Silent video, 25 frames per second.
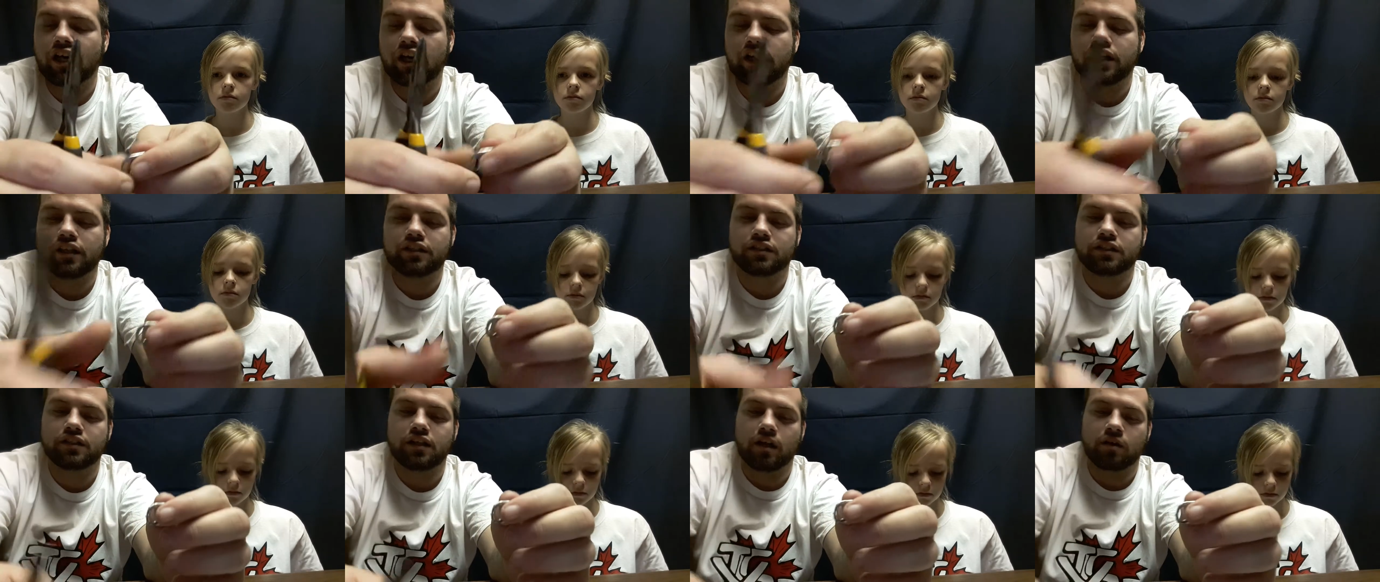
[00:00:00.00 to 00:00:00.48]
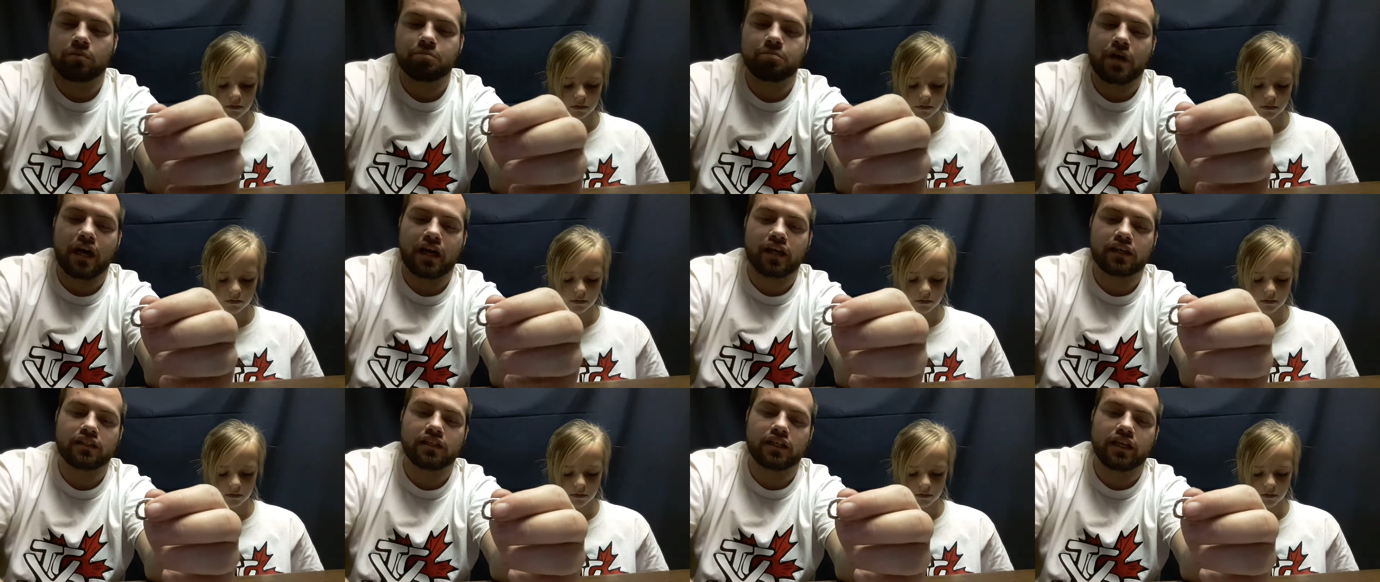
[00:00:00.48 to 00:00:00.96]
Speaker 1: kind of stuck
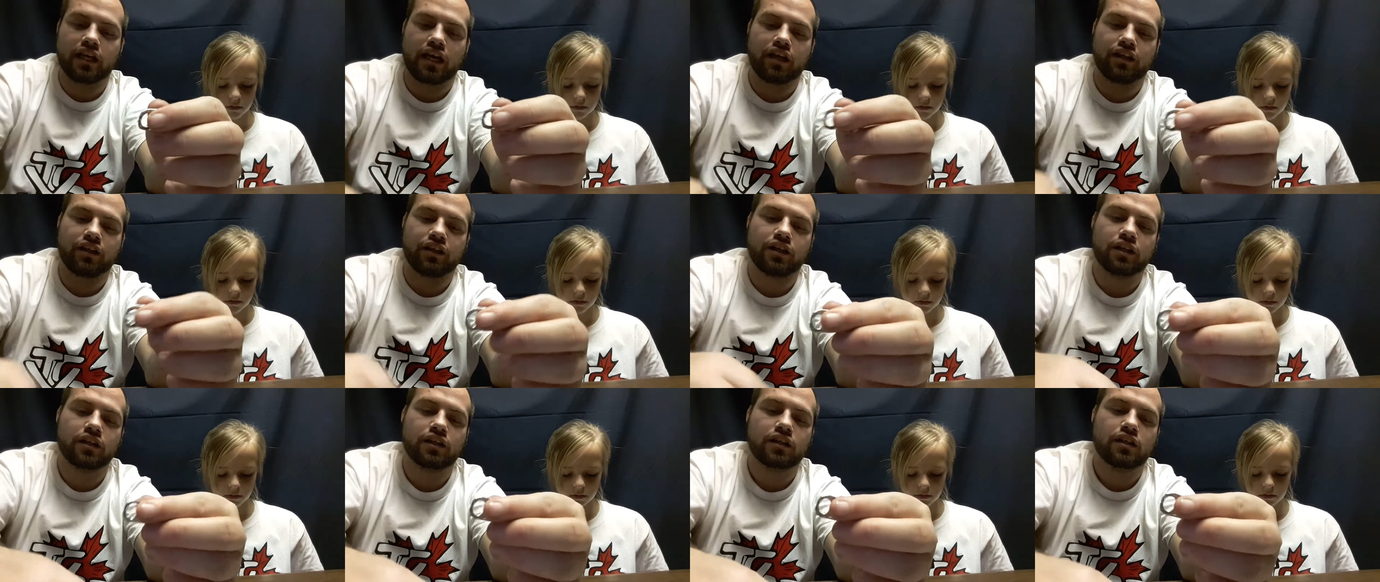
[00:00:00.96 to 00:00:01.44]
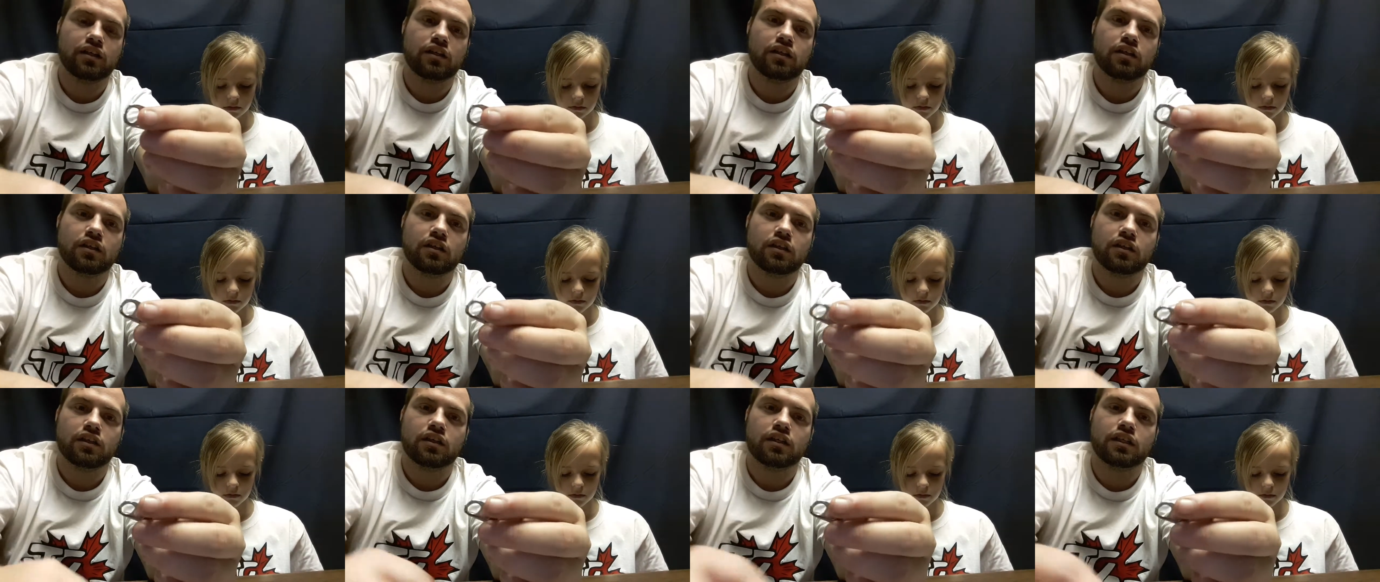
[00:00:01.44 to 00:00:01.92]
back together.
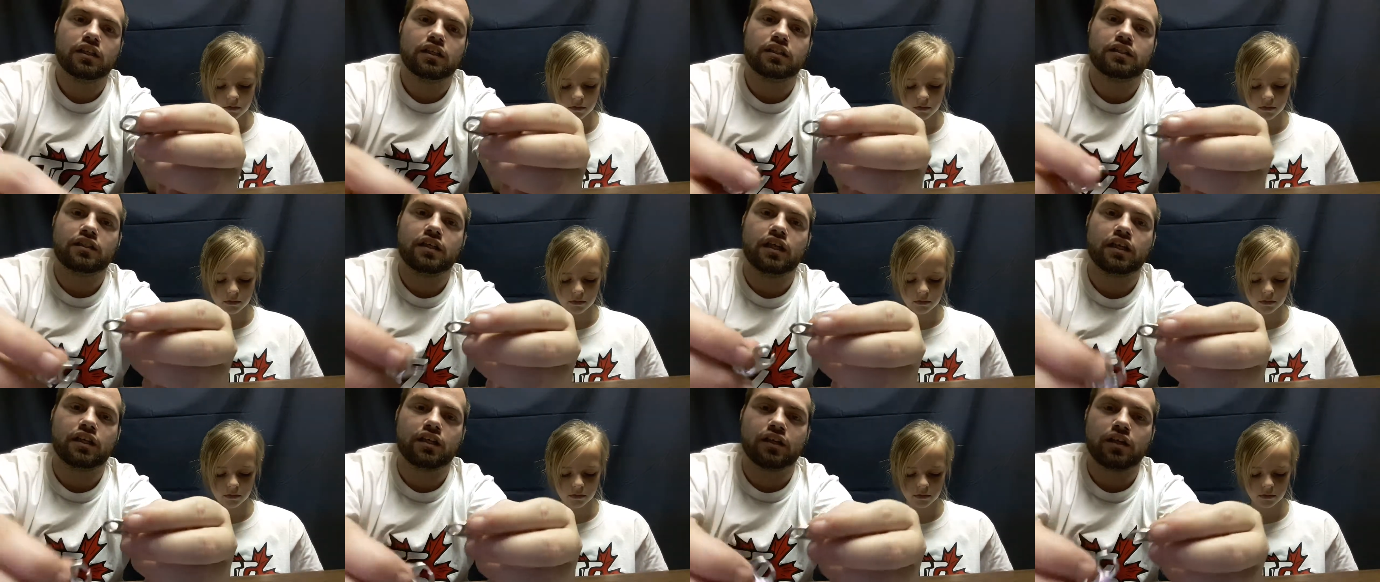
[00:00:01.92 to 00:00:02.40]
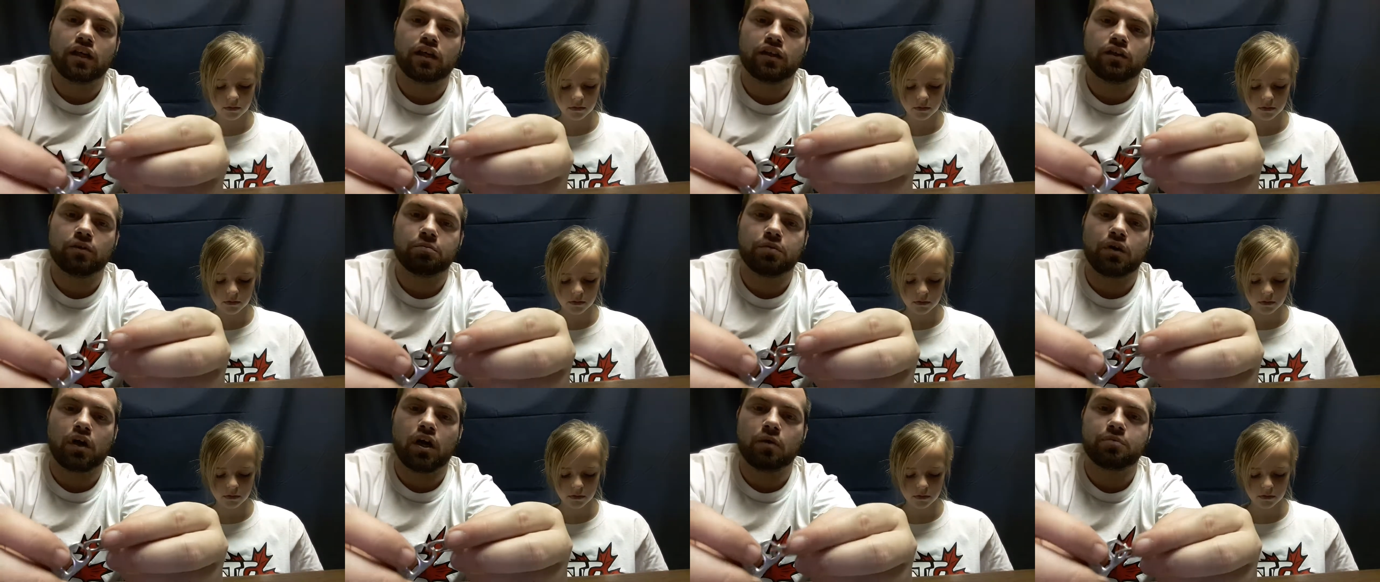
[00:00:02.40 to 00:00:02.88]
And you take your
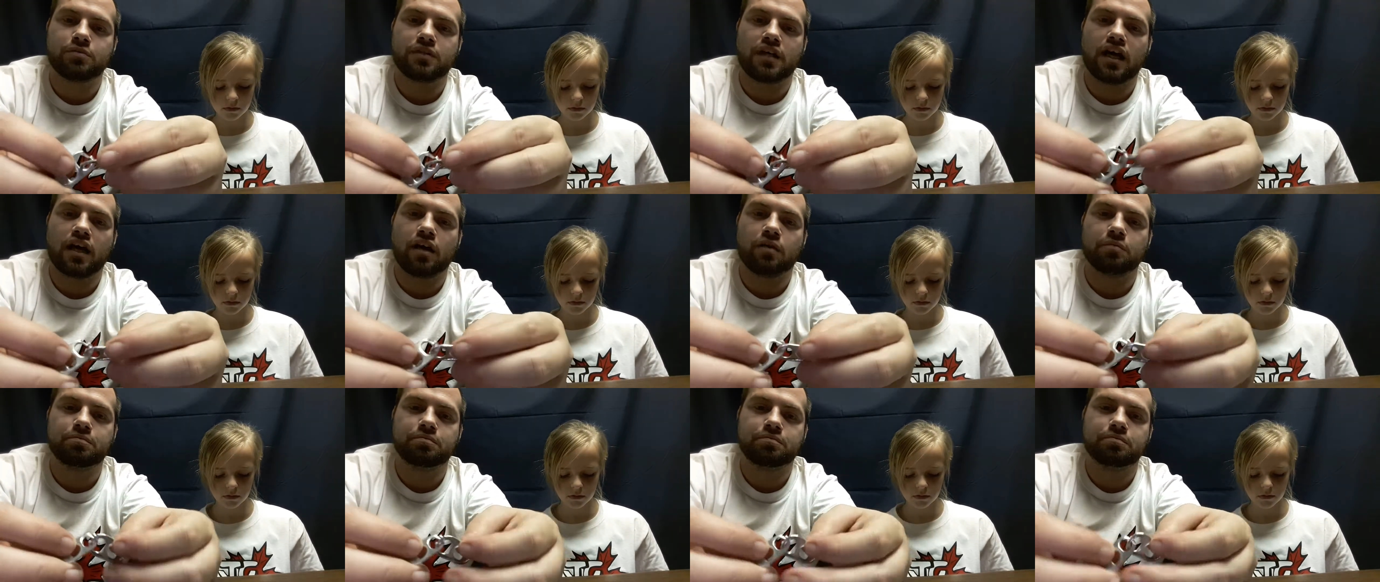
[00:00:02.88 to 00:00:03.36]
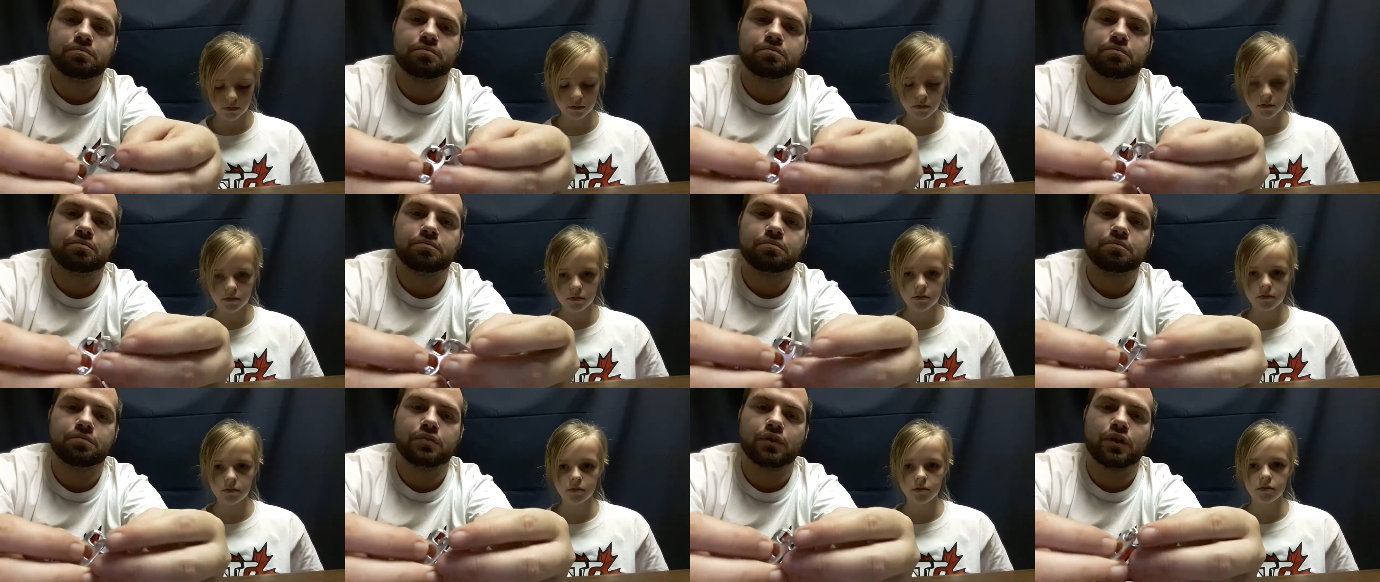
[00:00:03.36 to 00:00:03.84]
other pop tab,
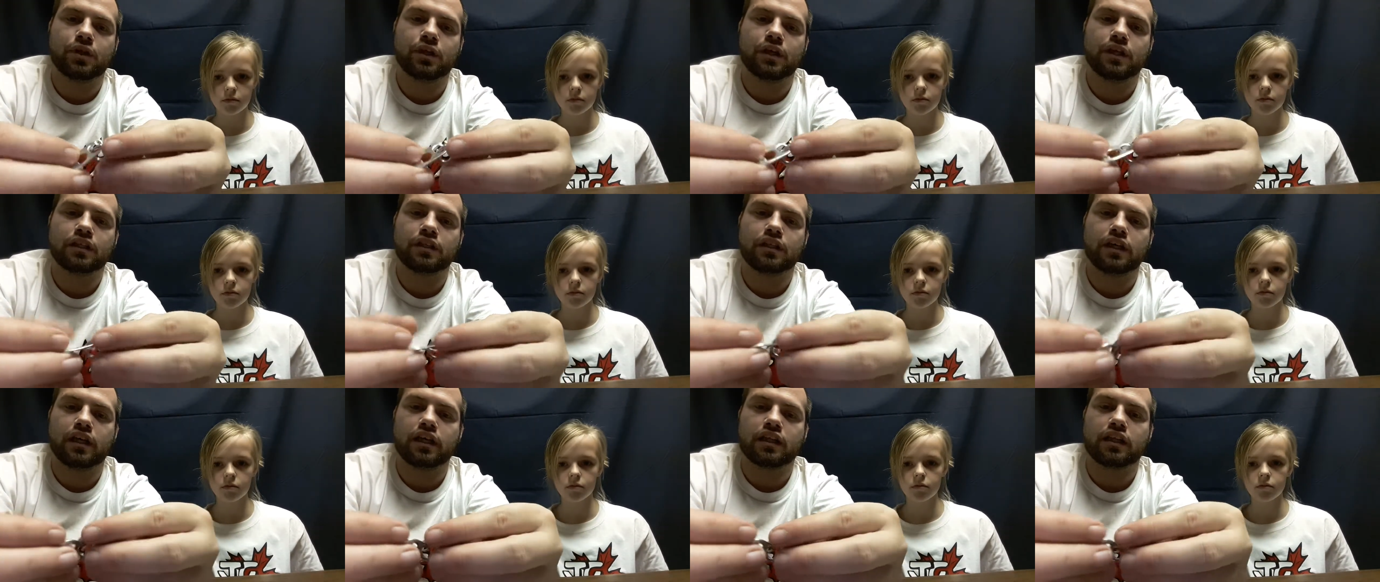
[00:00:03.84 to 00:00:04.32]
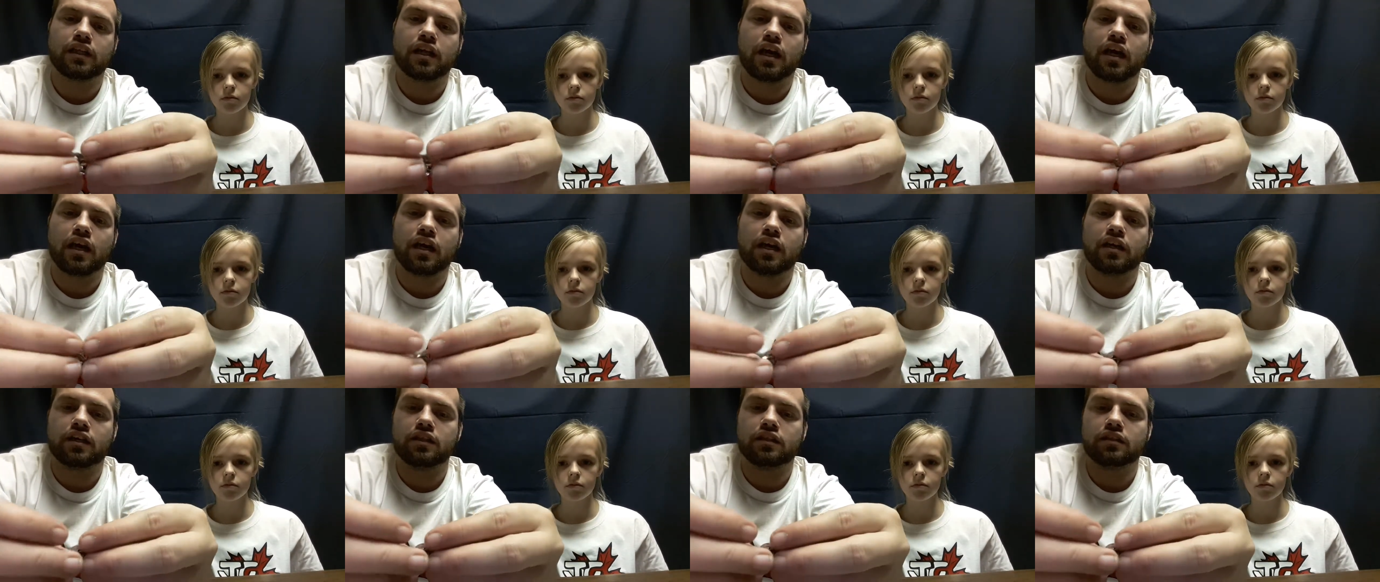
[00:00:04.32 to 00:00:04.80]
put it in like
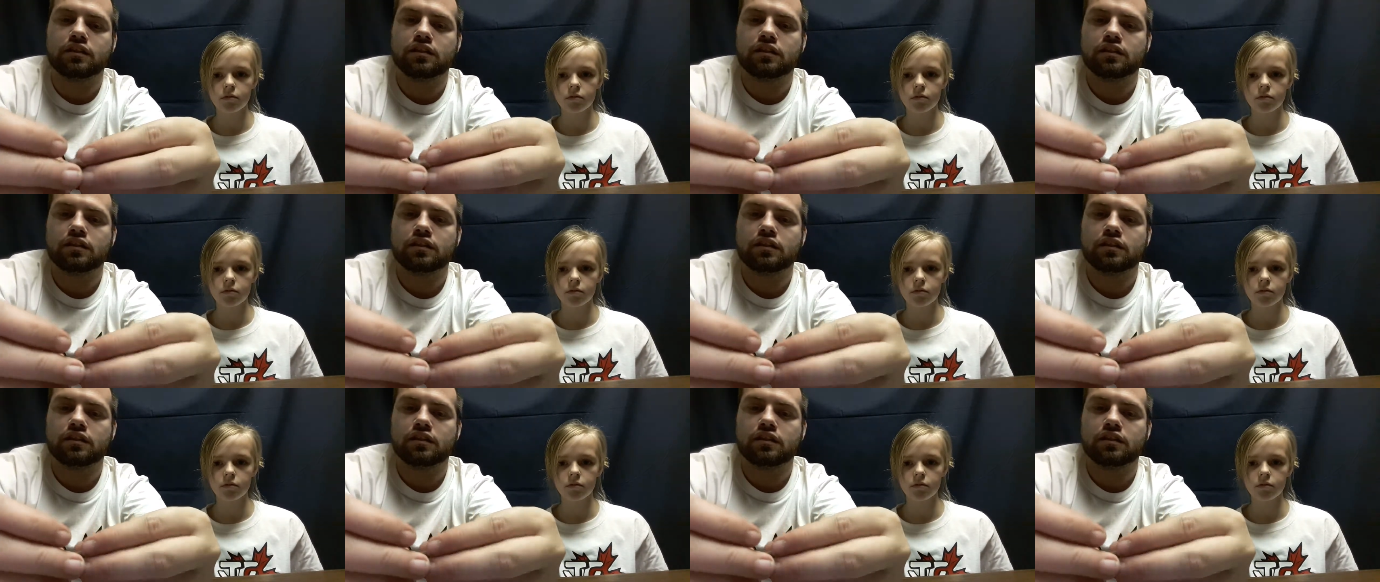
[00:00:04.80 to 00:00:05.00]
that,